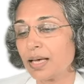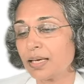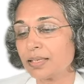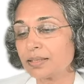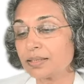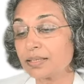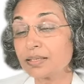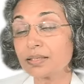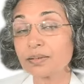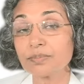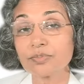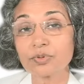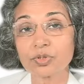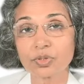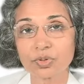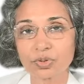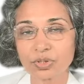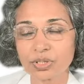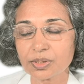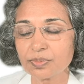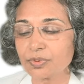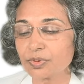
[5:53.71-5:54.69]
serum
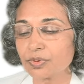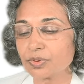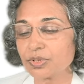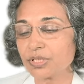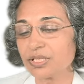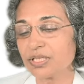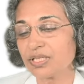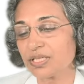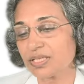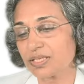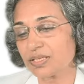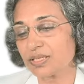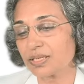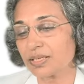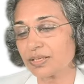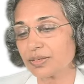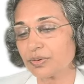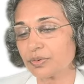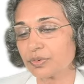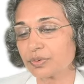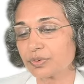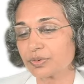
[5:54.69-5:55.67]
total protein is high
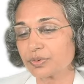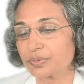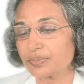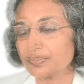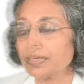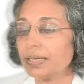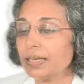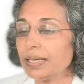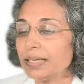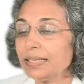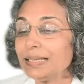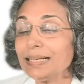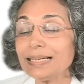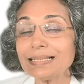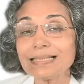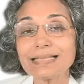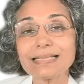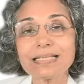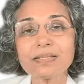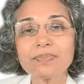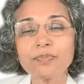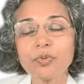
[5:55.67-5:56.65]
also.
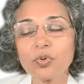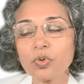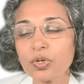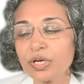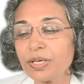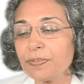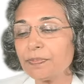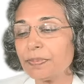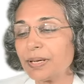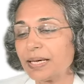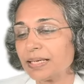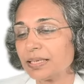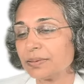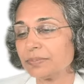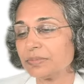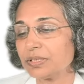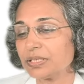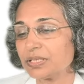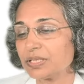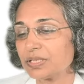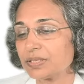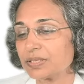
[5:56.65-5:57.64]
Next is body
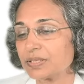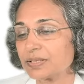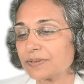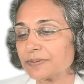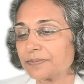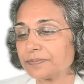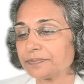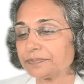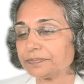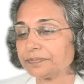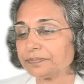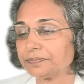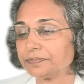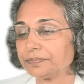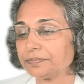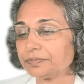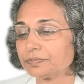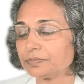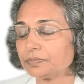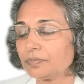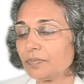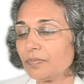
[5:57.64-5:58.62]
parameters.
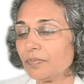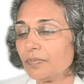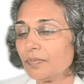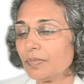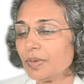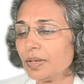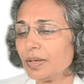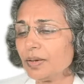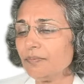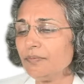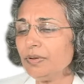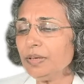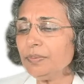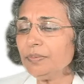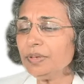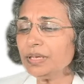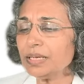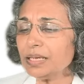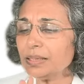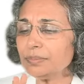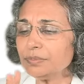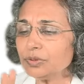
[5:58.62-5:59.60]
When
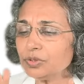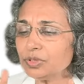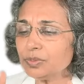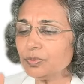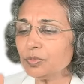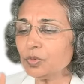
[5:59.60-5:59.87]
we come to the